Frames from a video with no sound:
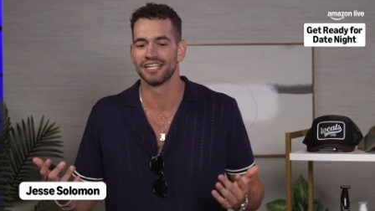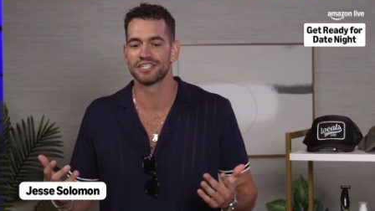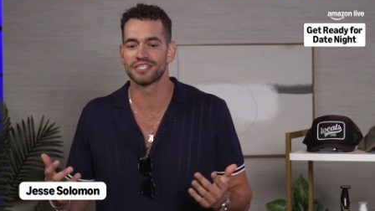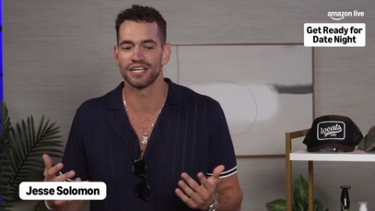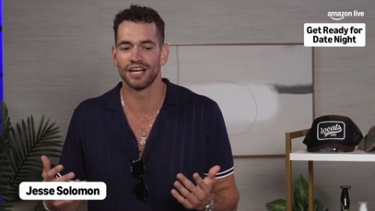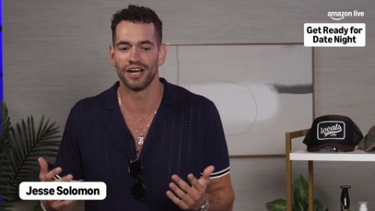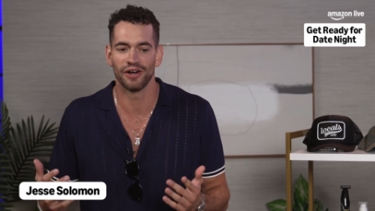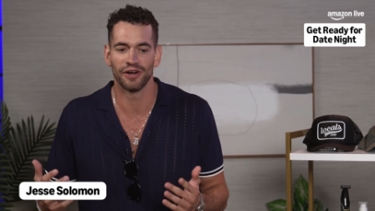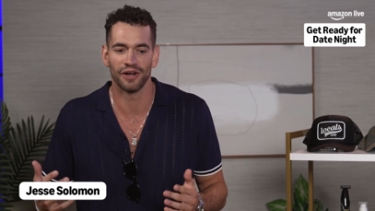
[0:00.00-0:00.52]

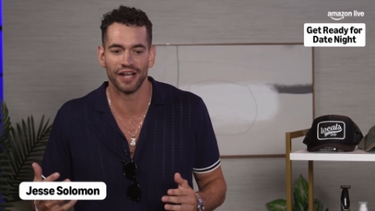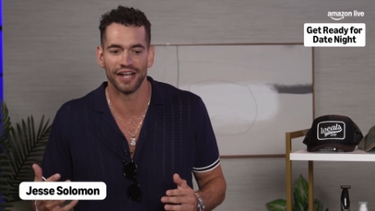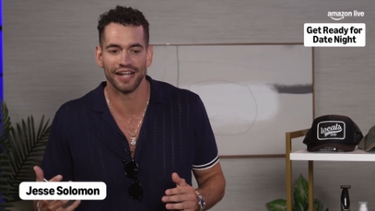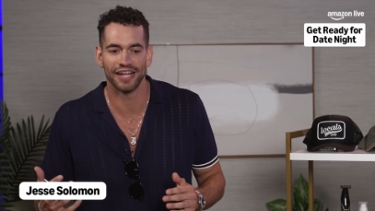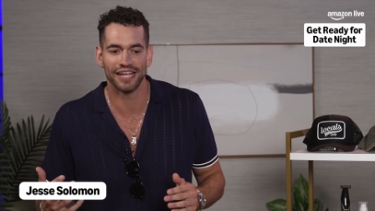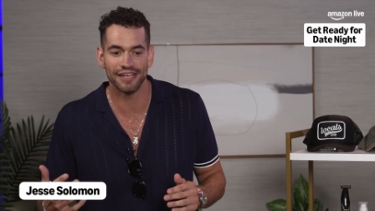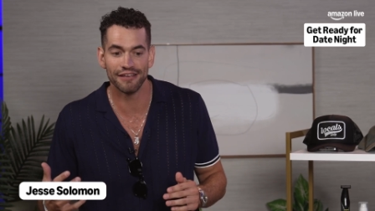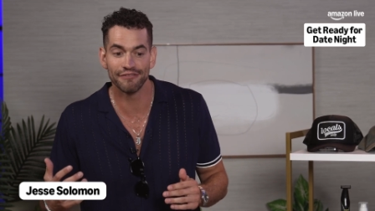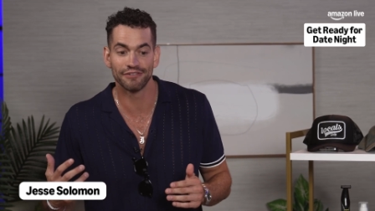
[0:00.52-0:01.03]
So
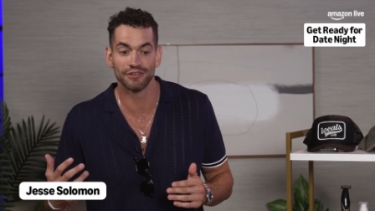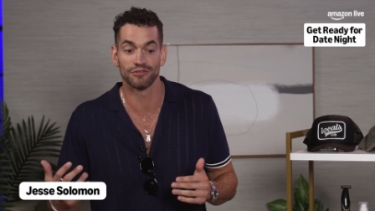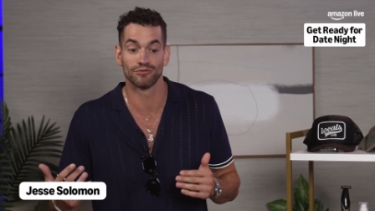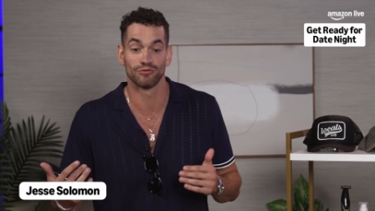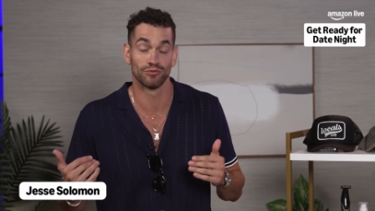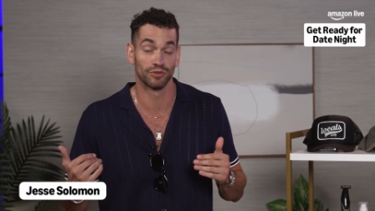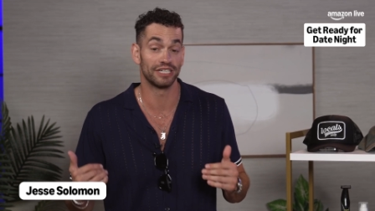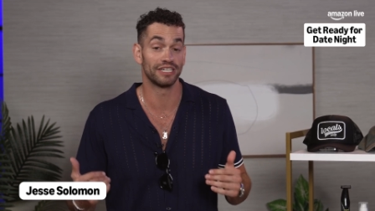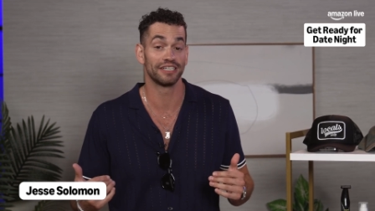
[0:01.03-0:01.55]
if you're
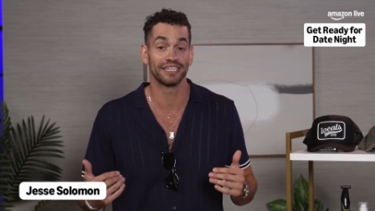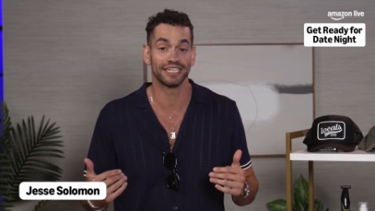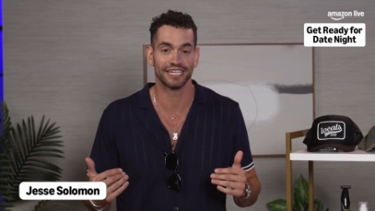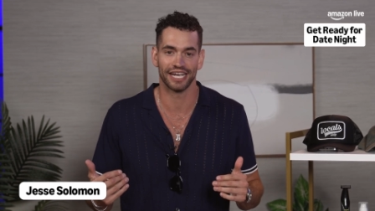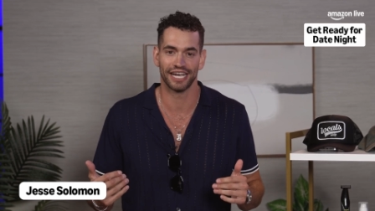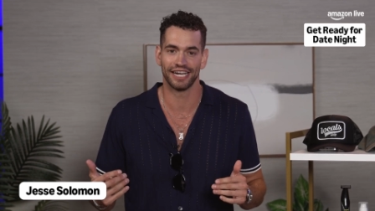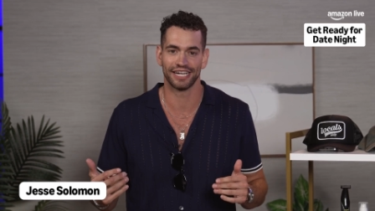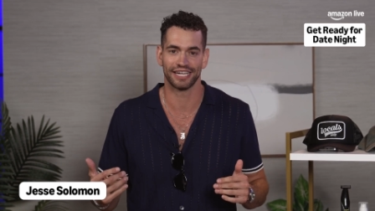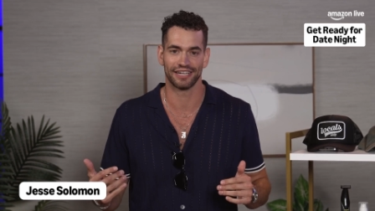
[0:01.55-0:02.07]

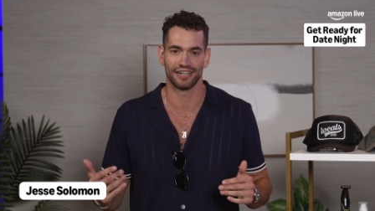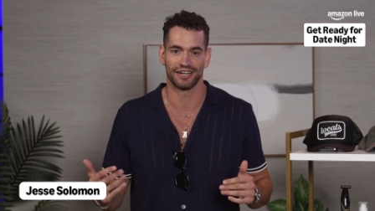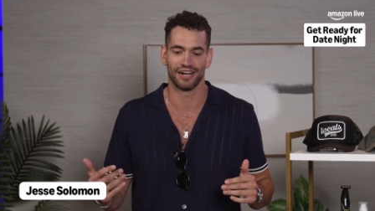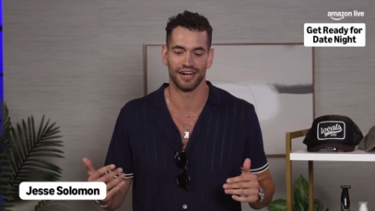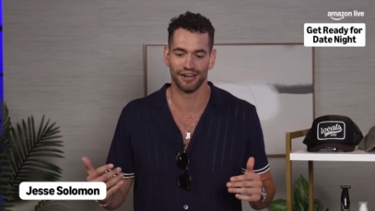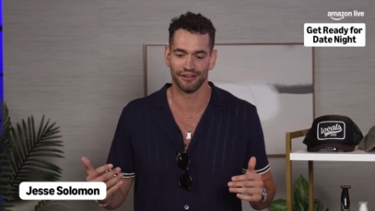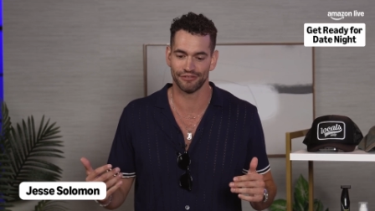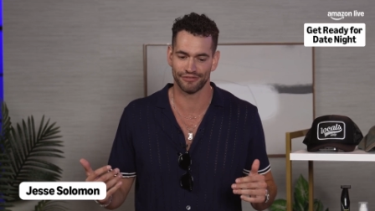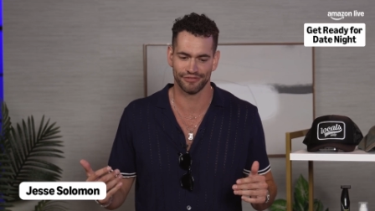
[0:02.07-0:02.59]
really hitting it
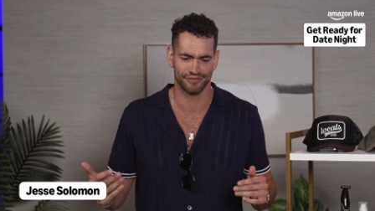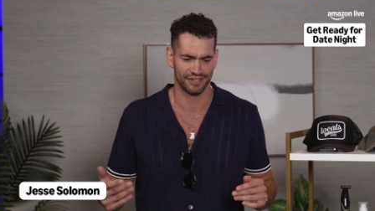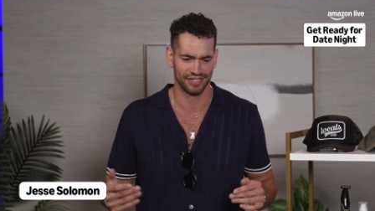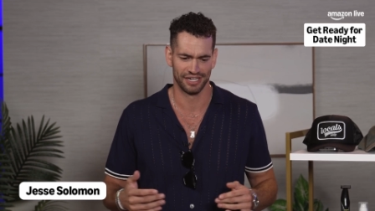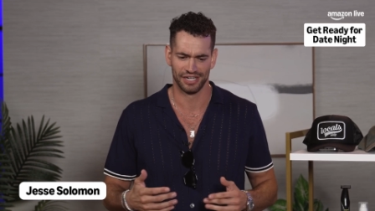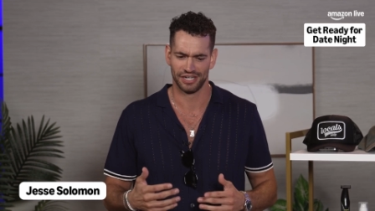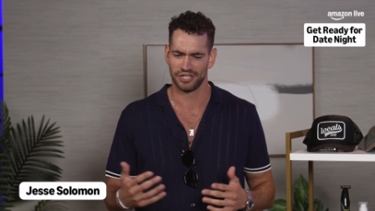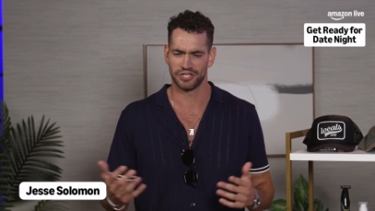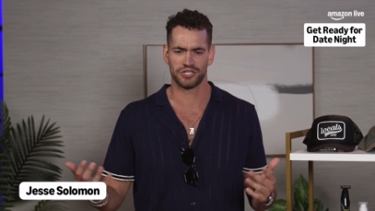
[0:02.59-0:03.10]
off,
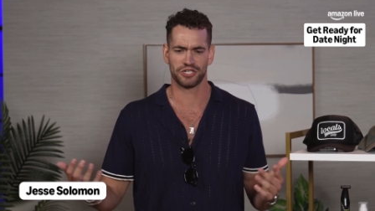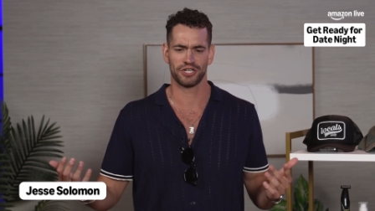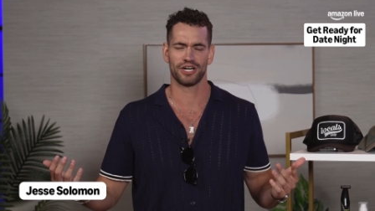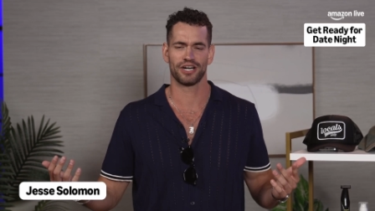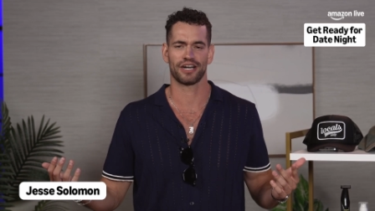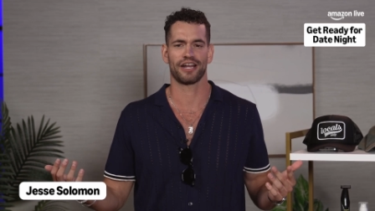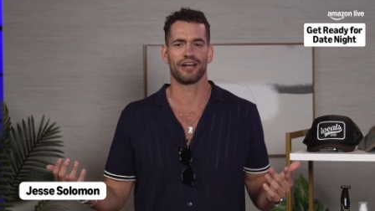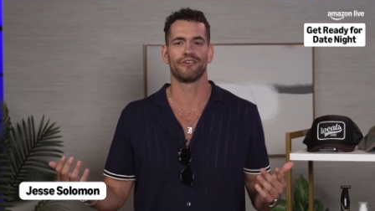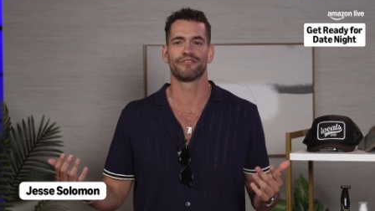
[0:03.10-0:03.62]

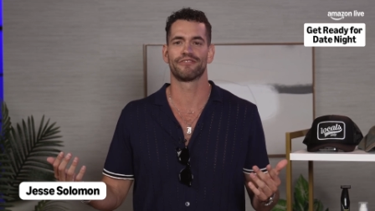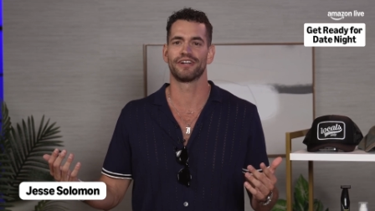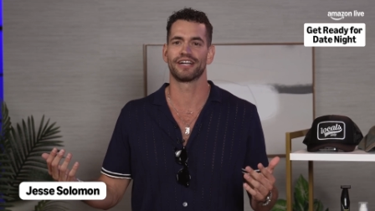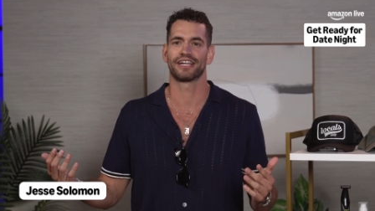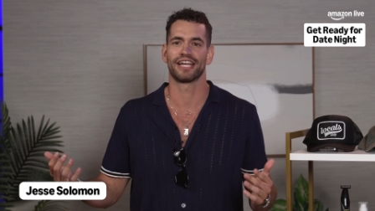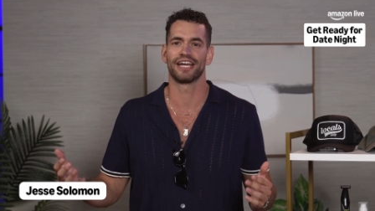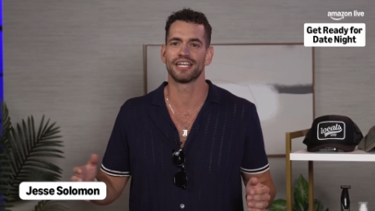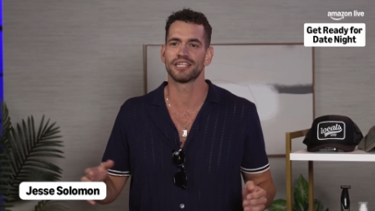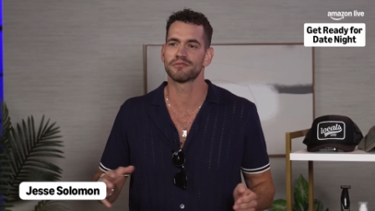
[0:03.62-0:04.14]
sure, go for
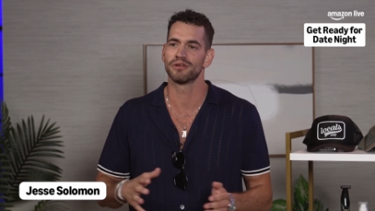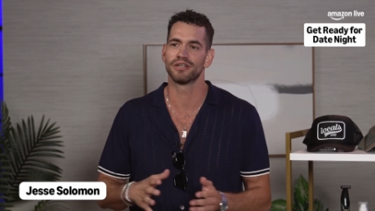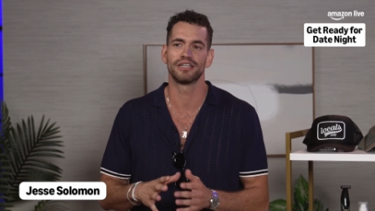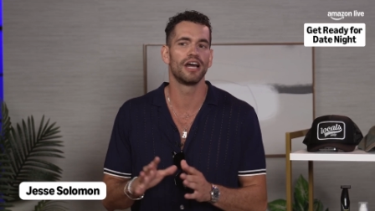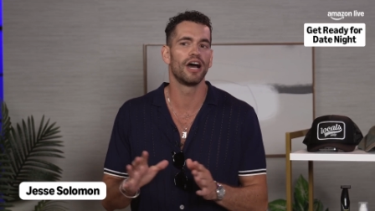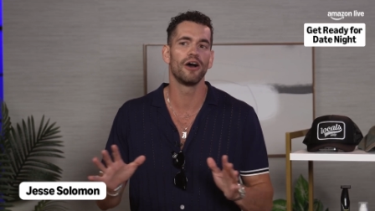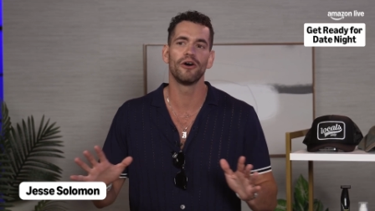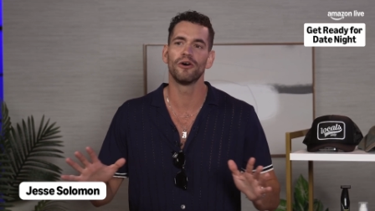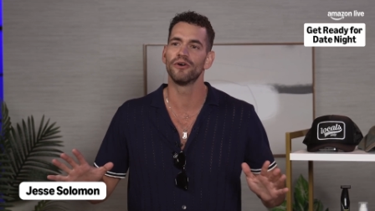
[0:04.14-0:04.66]
a kiss, but
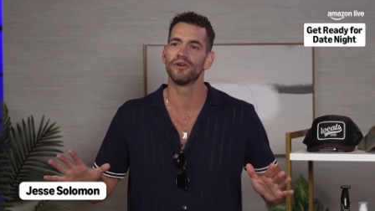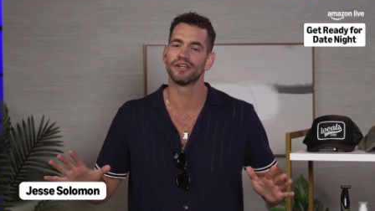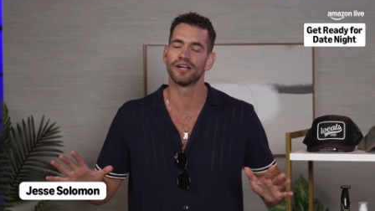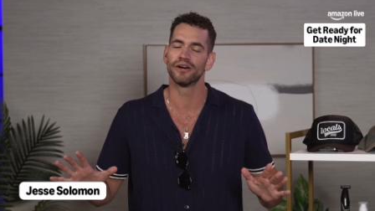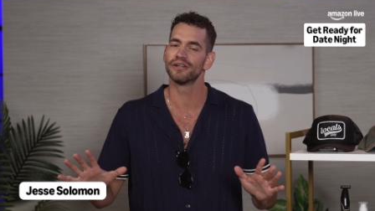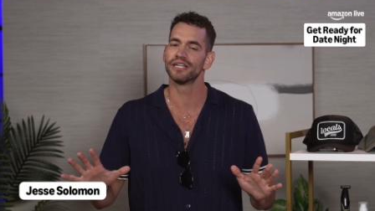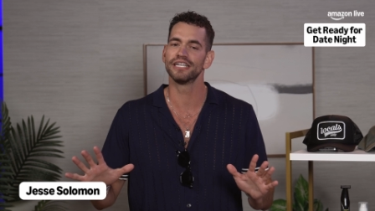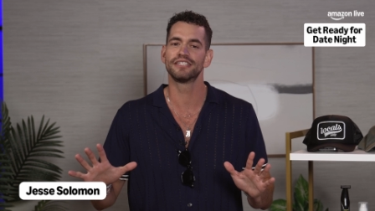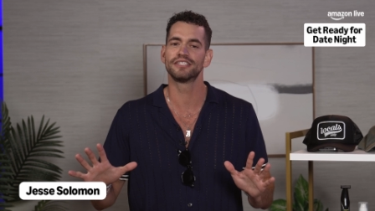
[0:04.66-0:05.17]
no
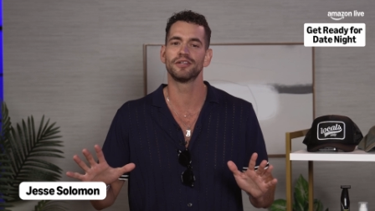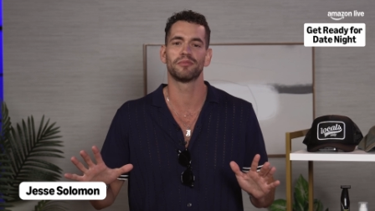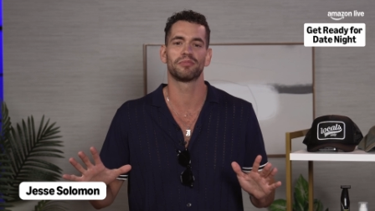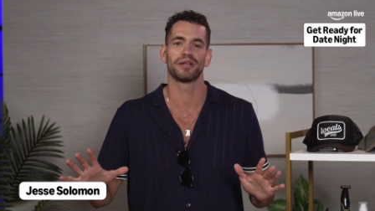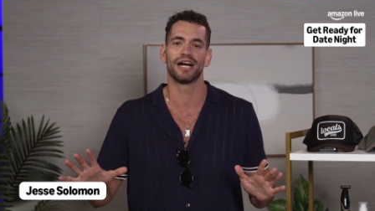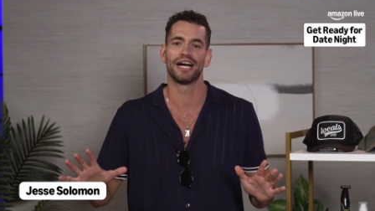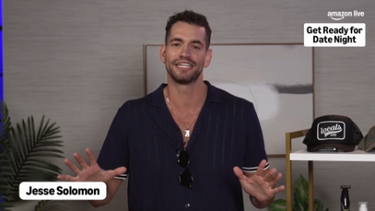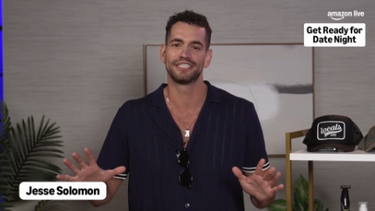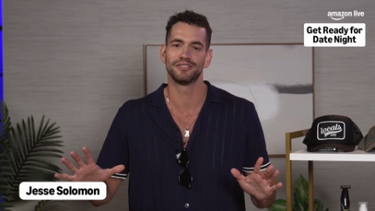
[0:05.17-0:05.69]
need to
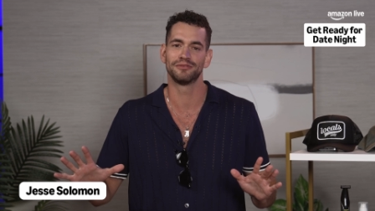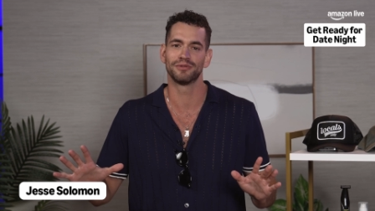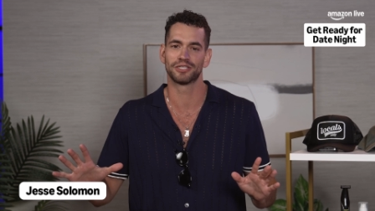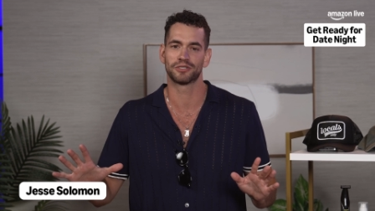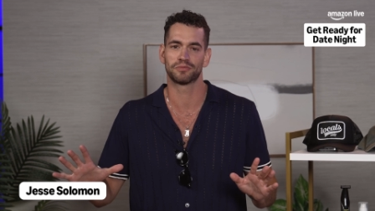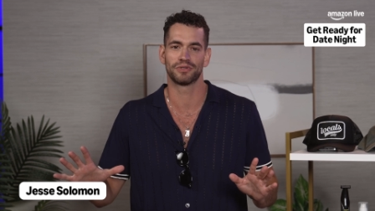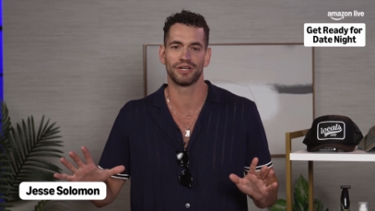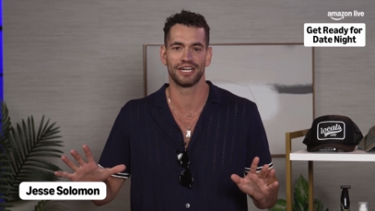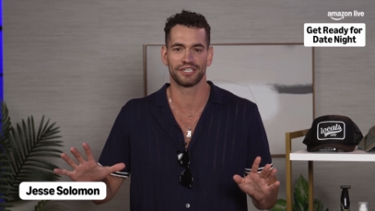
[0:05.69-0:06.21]
apply too
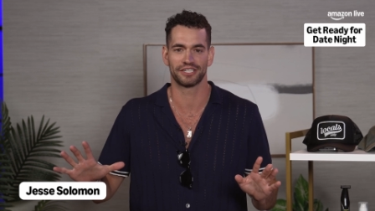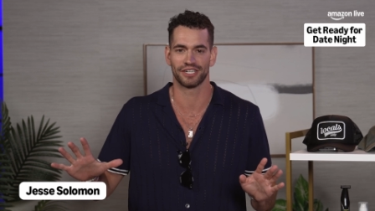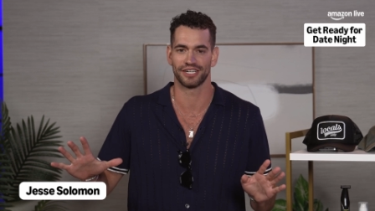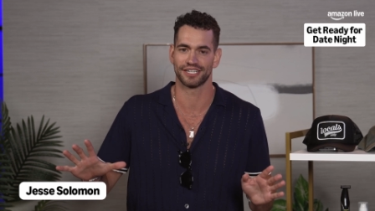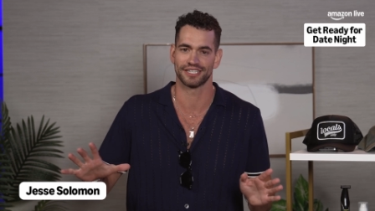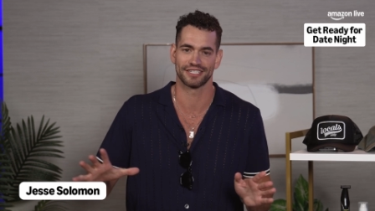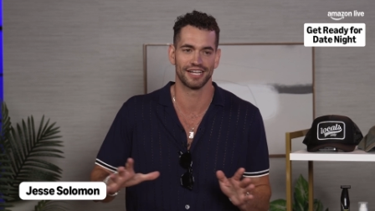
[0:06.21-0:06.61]
much pressure.